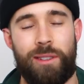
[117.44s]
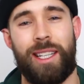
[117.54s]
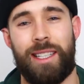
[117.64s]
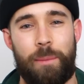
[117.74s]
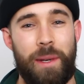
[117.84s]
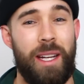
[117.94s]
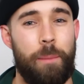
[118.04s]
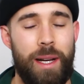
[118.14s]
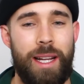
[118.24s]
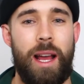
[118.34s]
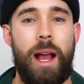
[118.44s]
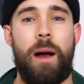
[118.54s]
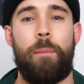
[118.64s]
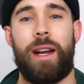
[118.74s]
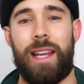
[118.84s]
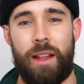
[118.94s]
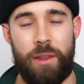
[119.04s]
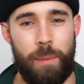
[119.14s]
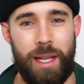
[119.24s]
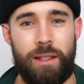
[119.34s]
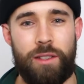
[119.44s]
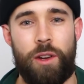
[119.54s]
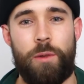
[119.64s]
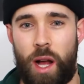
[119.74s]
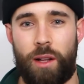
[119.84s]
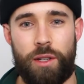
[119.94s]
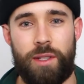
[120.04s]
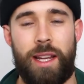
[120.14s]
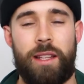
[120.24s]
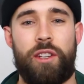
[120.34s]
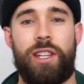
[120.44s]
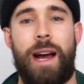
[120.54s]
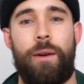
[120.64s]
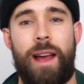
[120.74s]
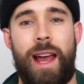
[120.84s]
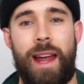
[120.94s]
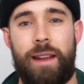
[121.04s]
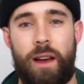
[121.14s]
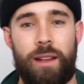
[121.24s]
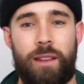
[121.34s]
clean the beard a bit. But yeah, the beard soap, I'll use it in the shower at night